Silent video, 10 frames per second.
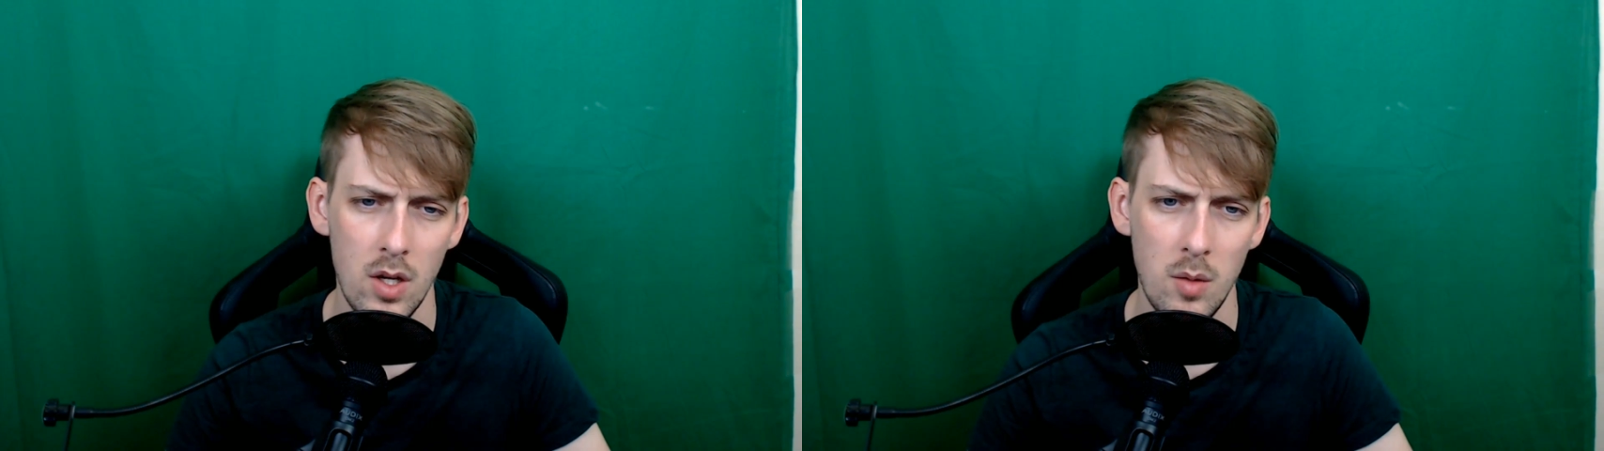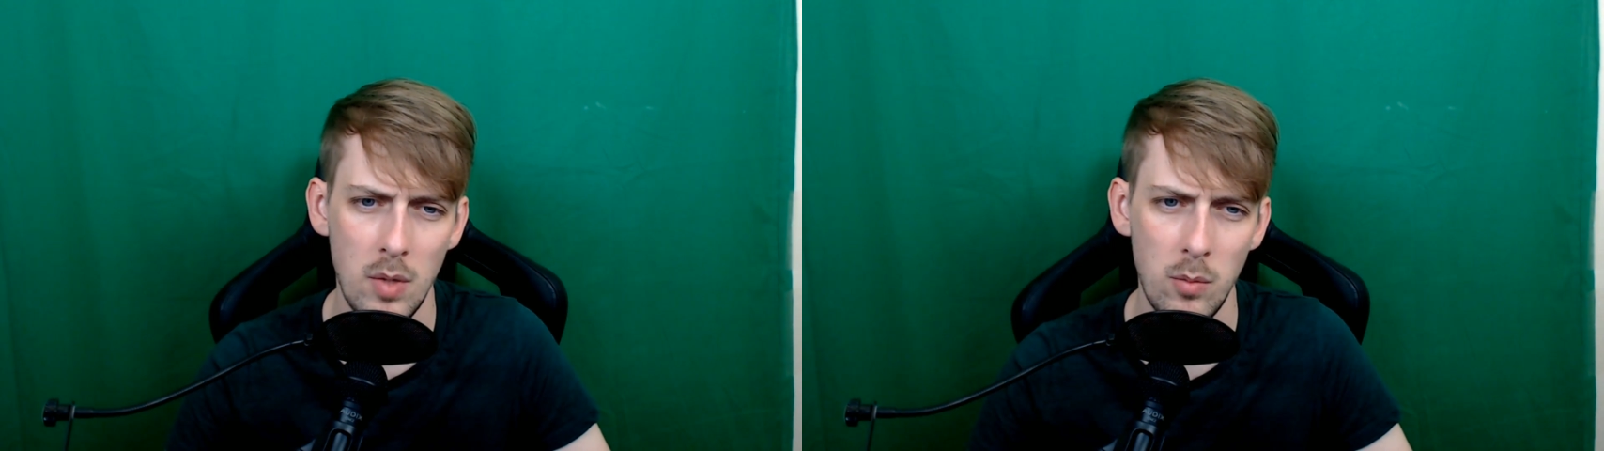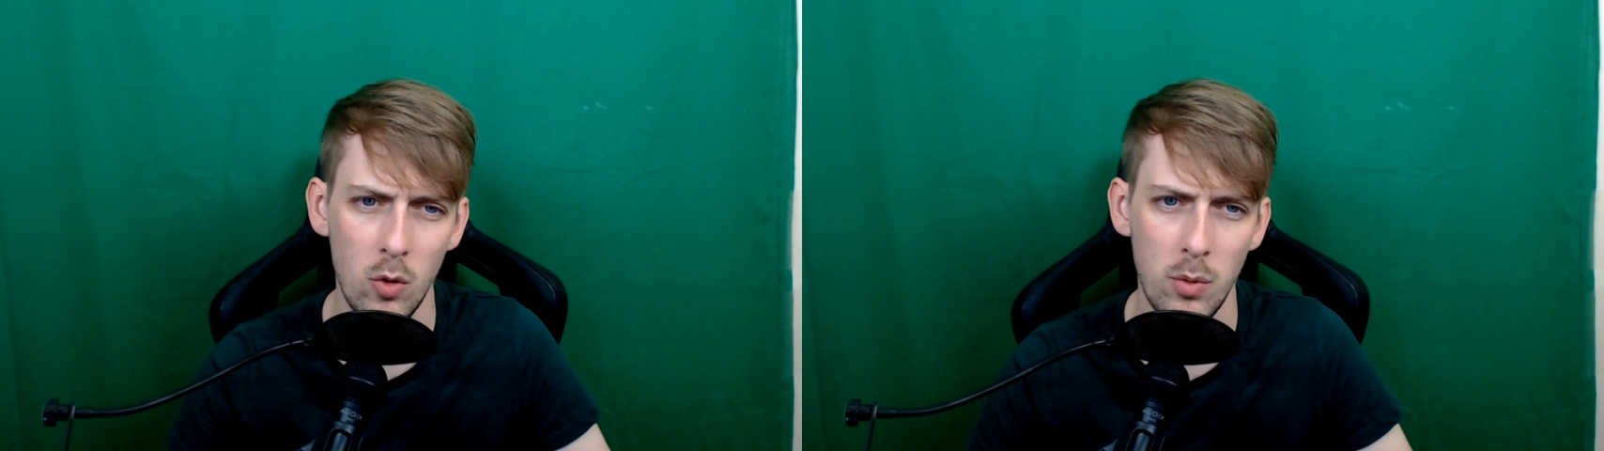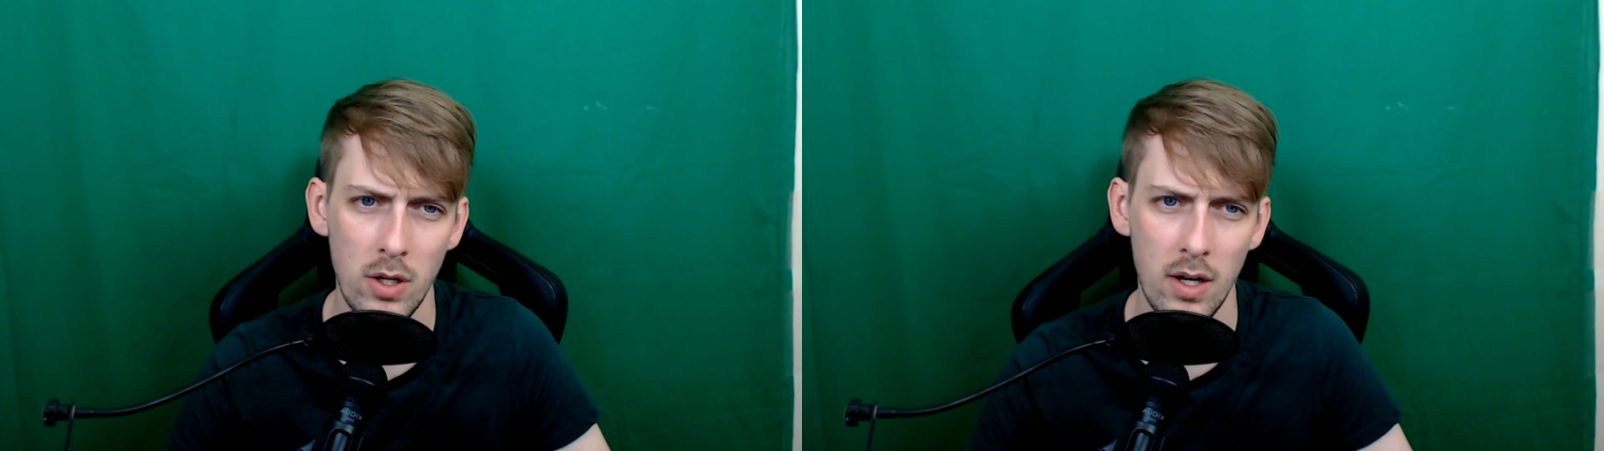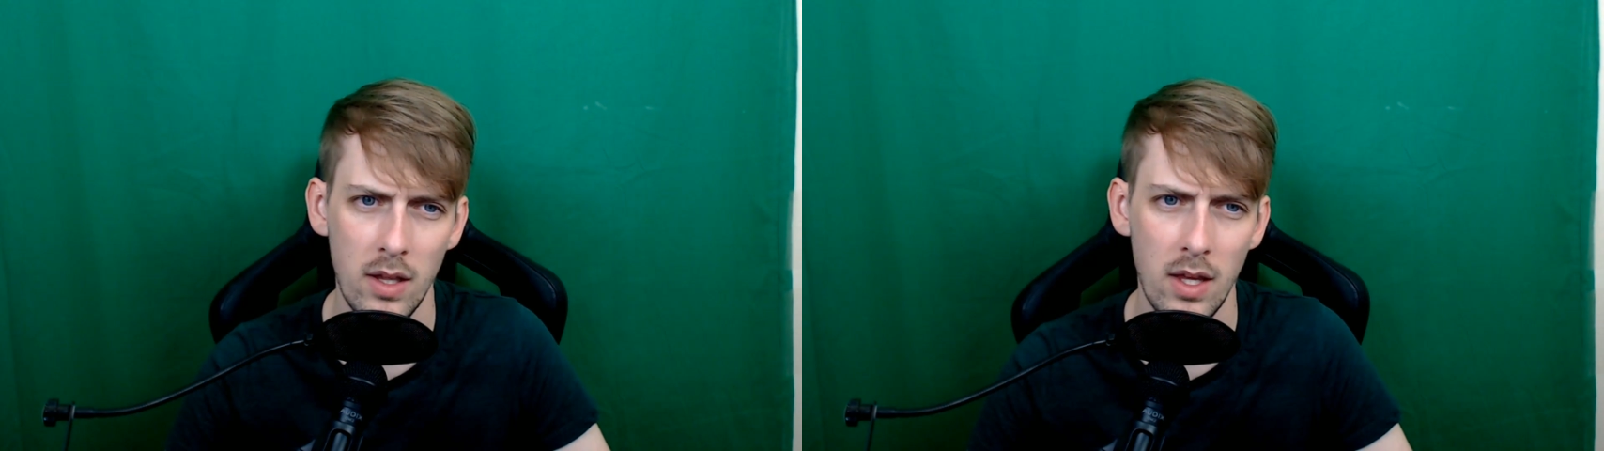maybe we'll put
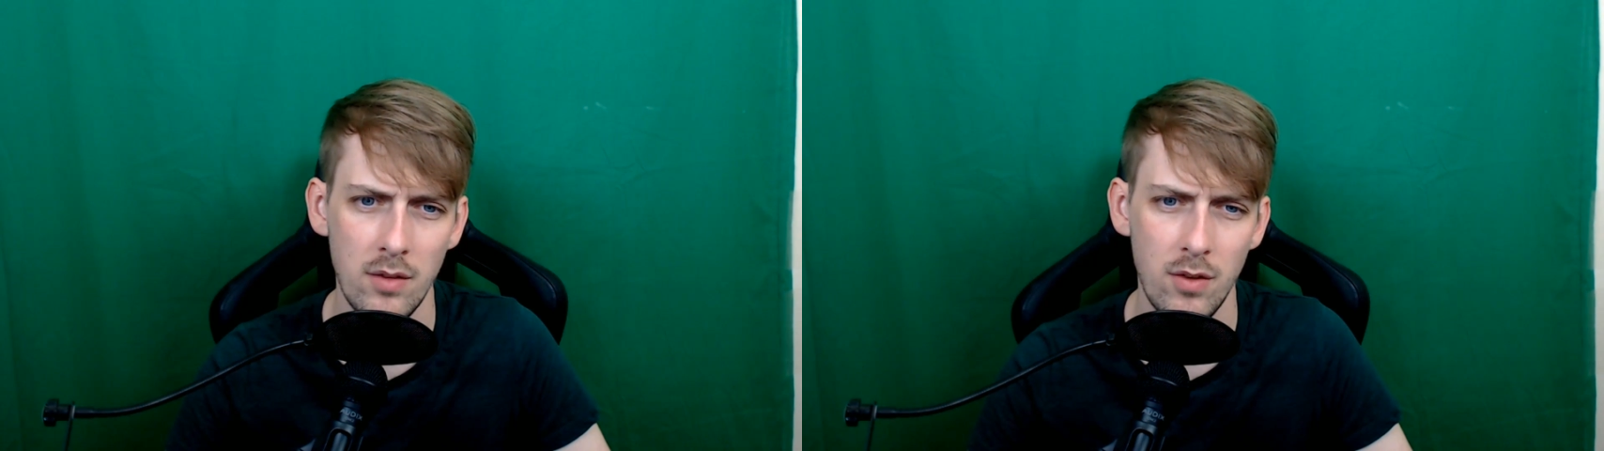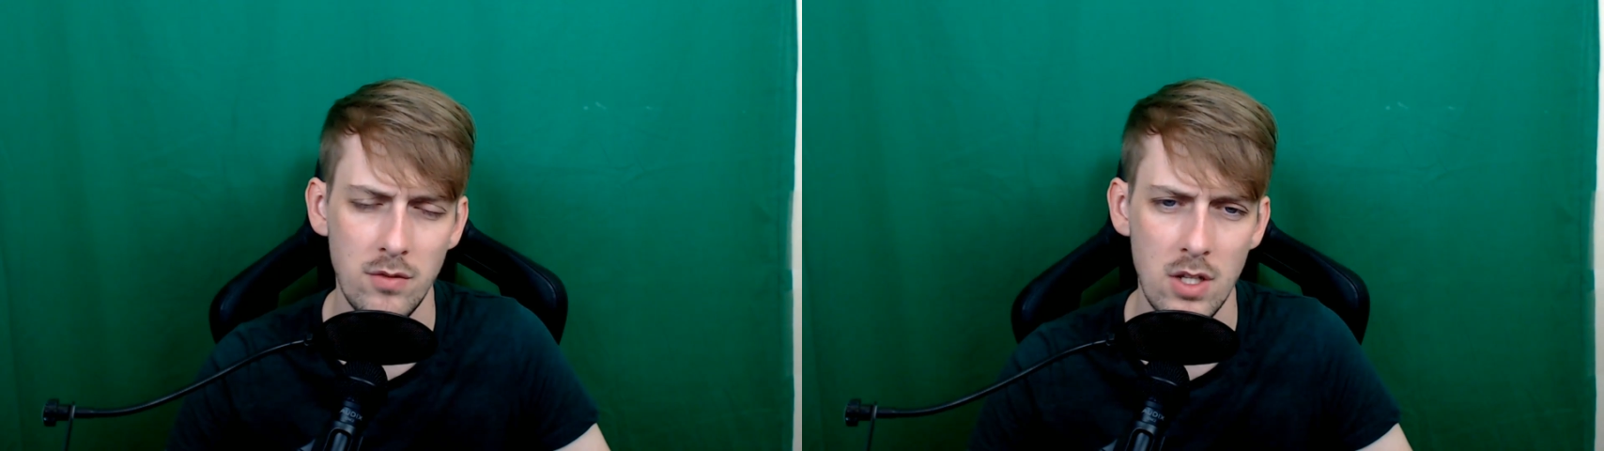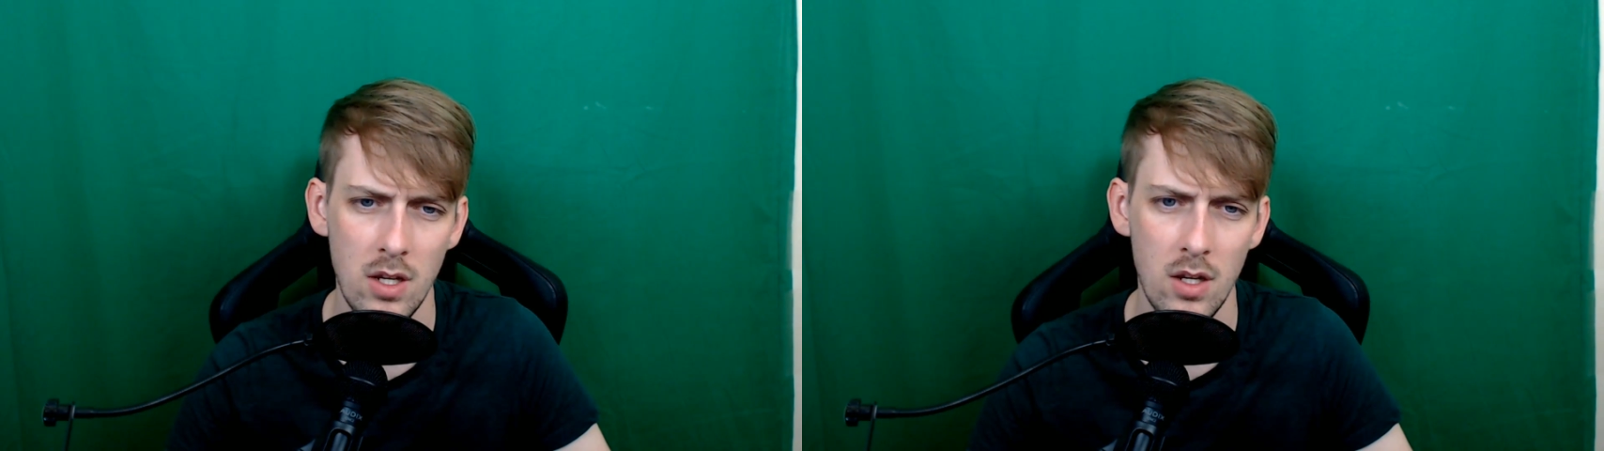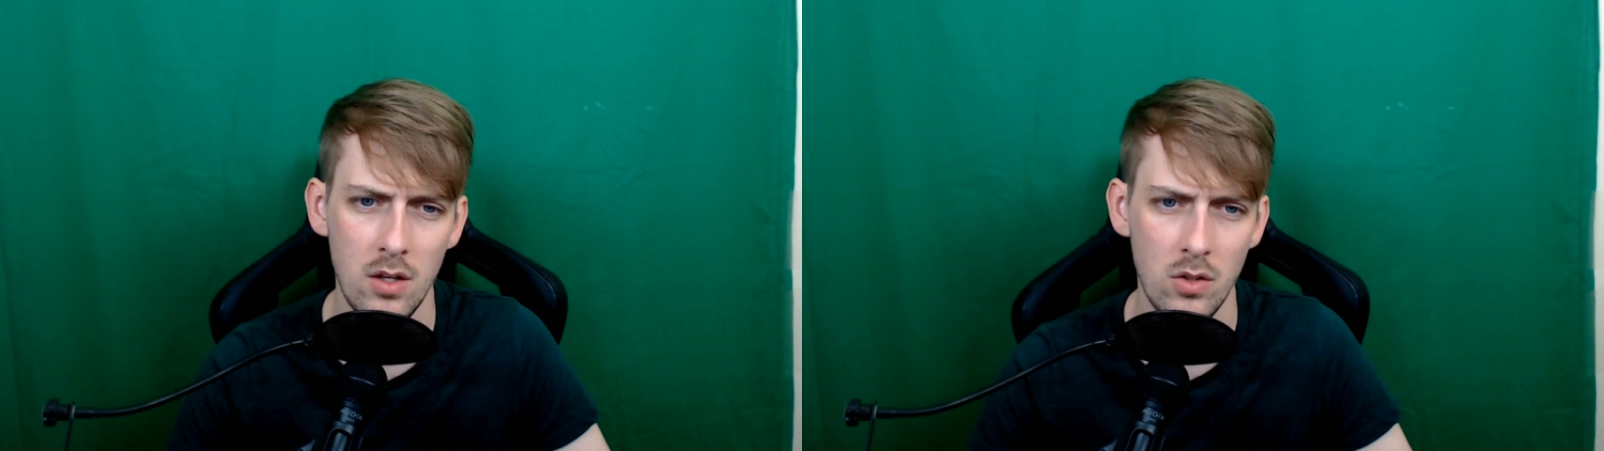it at like 15